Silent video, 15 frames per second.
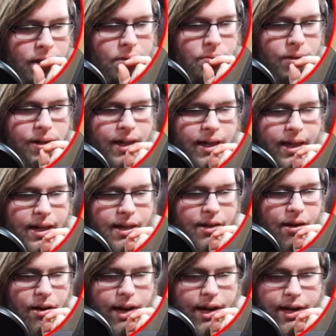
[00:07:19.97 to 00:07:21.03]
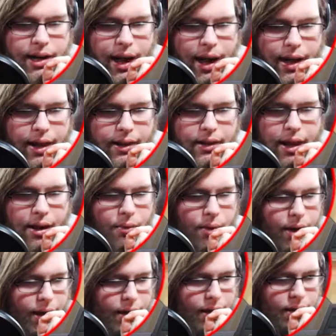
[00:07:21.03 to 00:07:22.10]
Just once I get done, and that
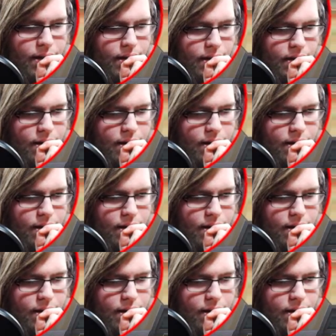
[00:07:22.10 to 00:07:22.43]
way, you